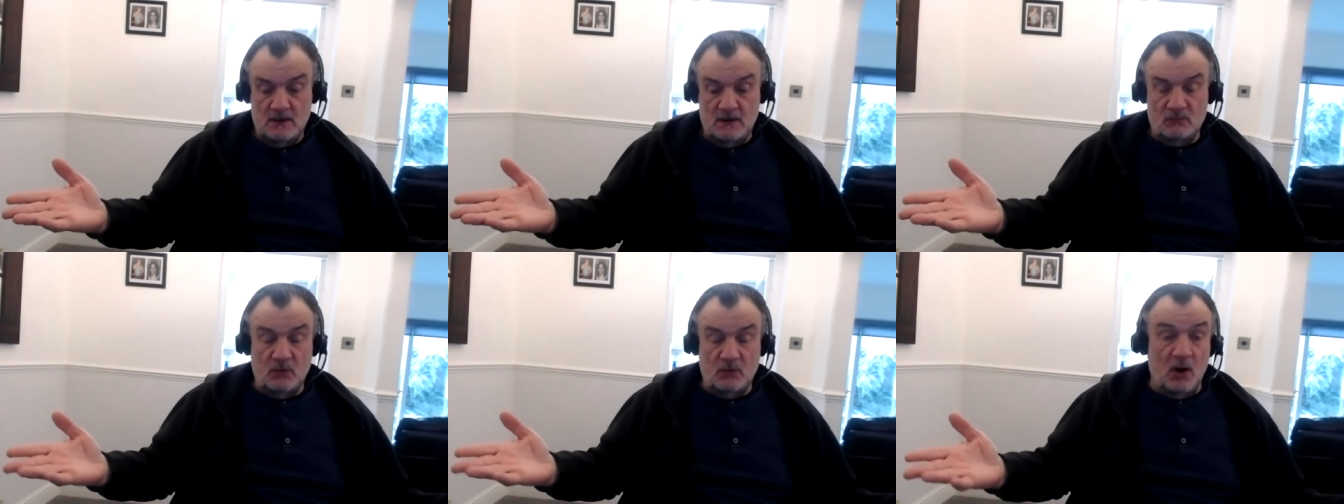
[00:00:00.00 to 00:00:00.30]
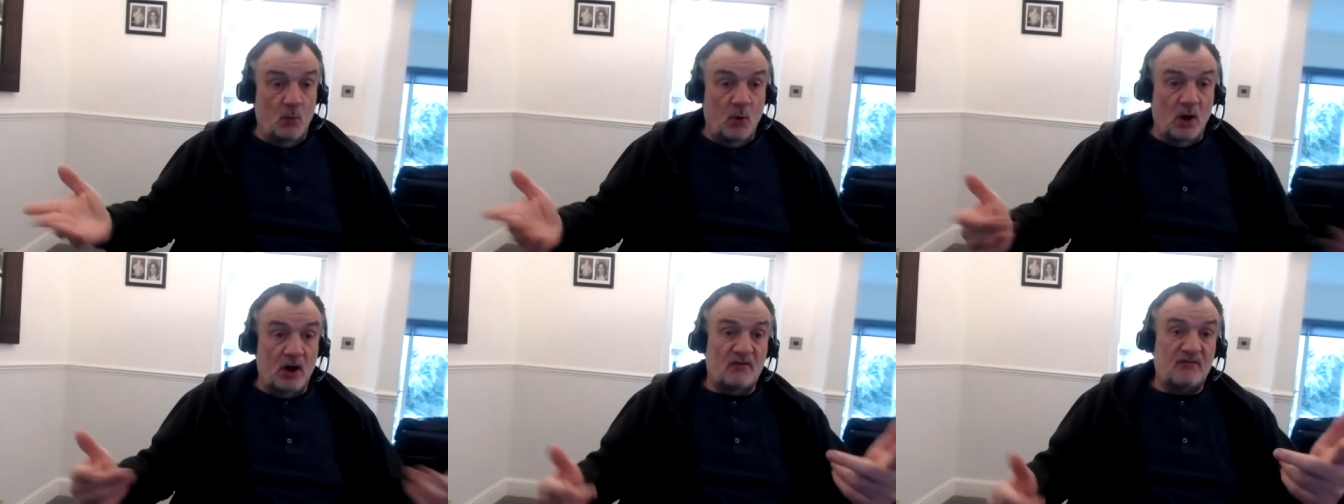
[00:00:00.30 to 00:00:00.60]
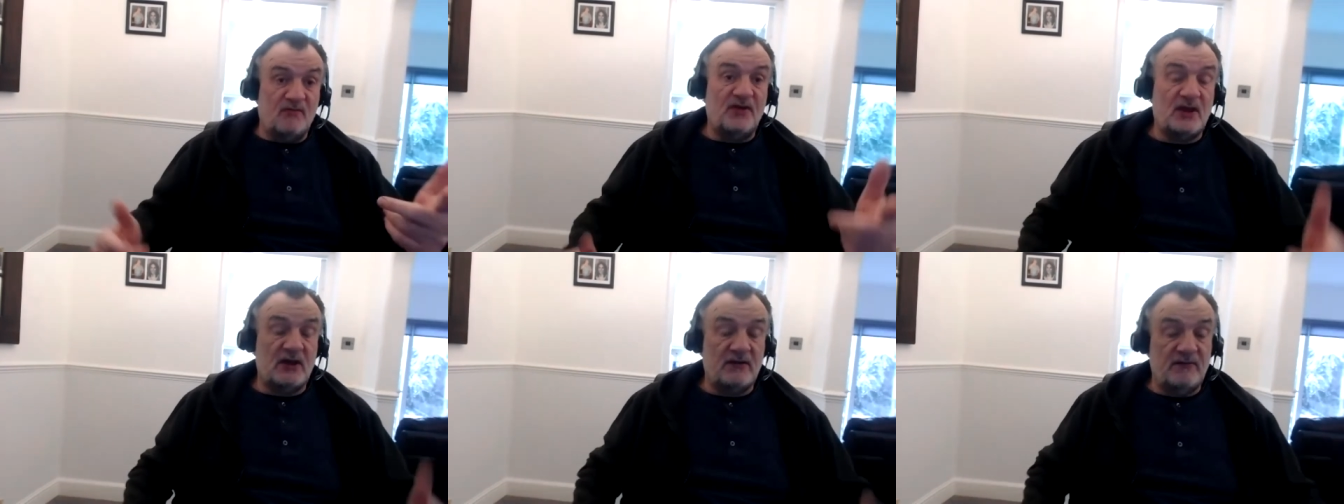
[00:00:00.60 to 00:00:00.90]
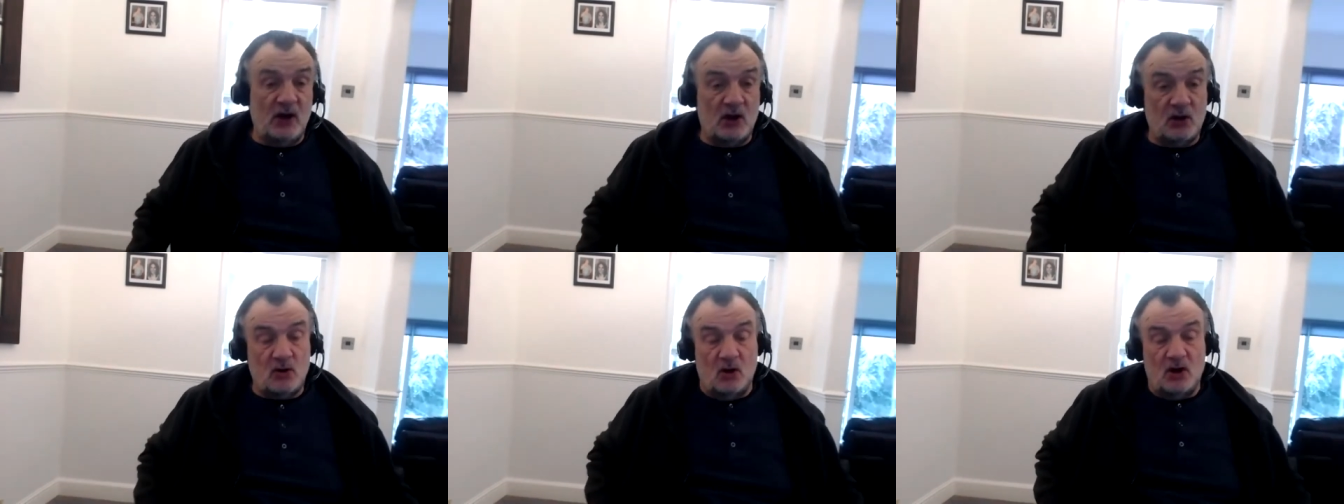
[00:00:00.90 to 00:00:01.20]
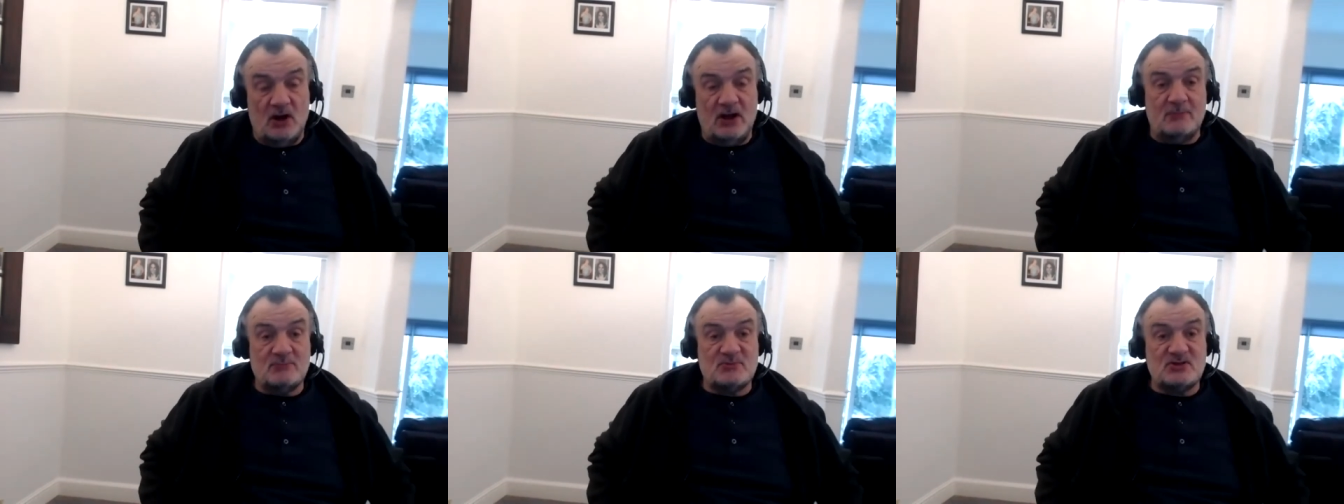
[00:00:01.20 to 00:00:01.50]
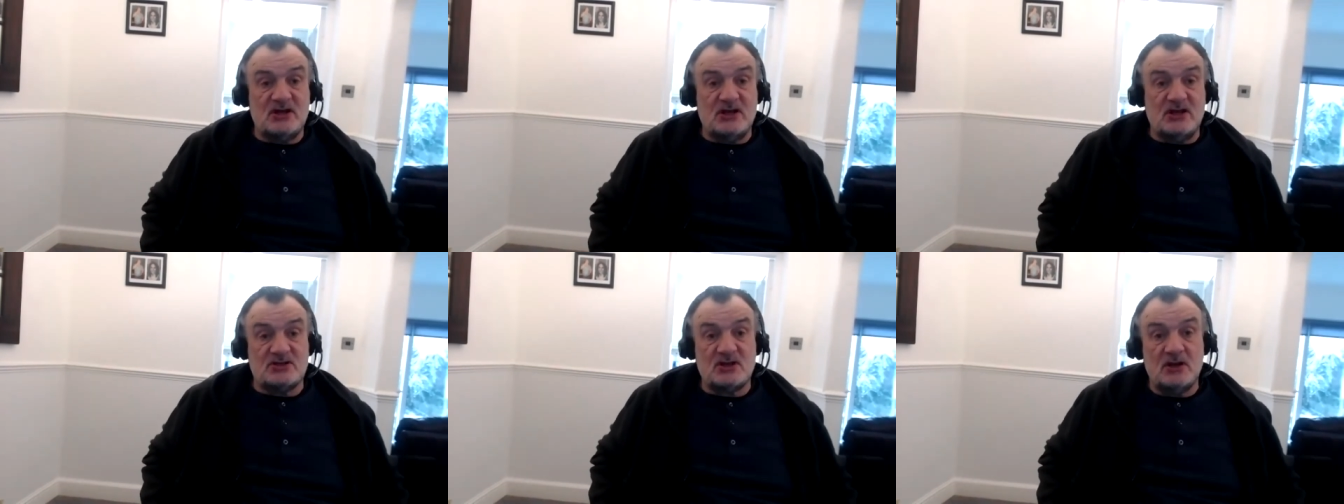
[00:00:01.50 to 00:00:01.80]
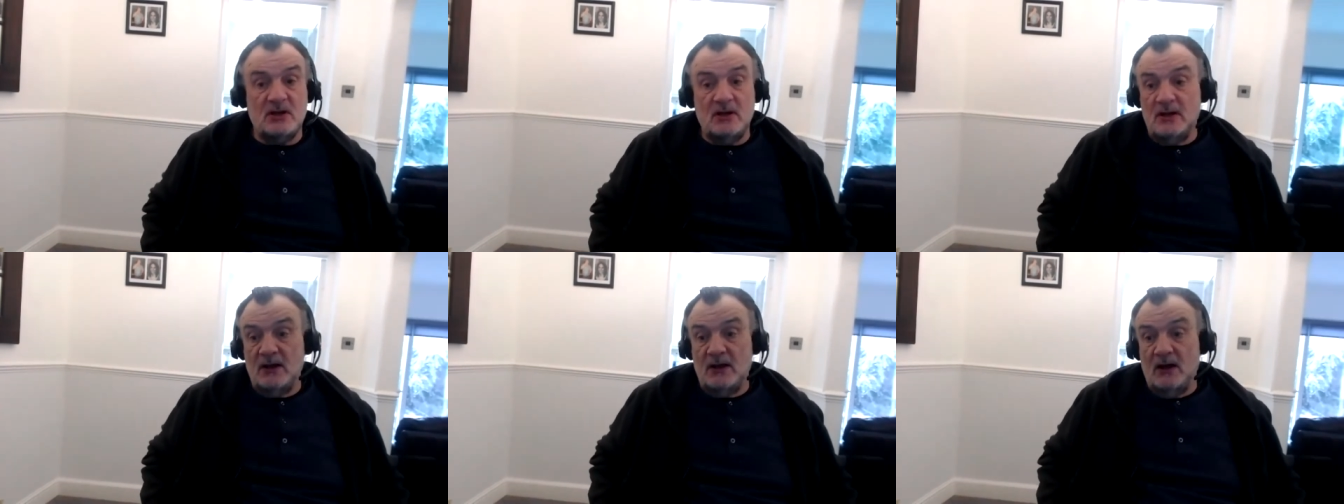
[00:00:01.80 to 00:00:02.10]
Well, while I think of it, I've got to come to this.
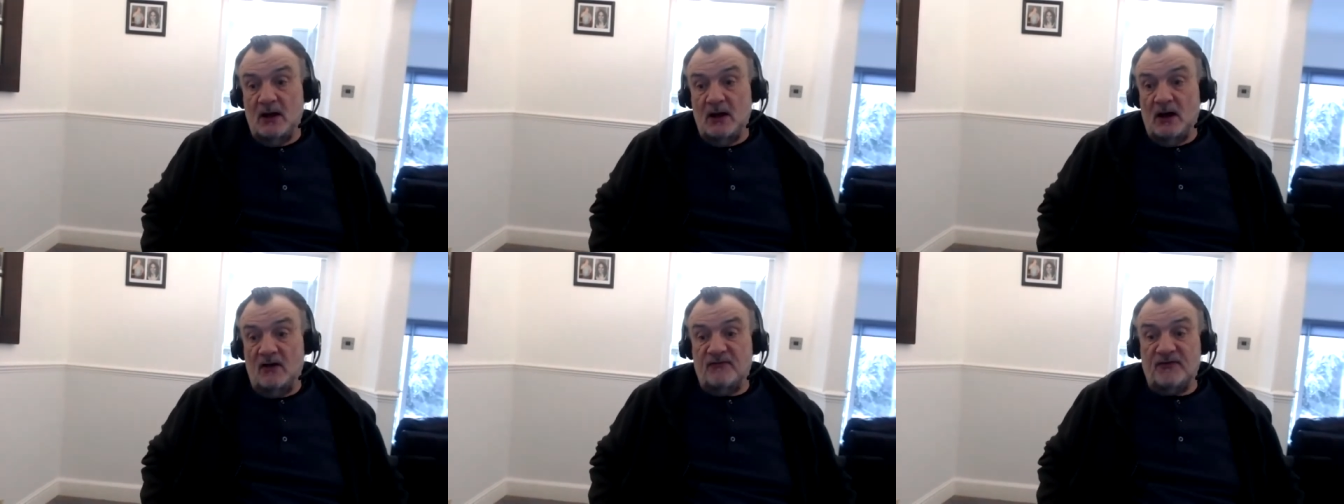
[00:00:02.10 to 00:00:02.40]
I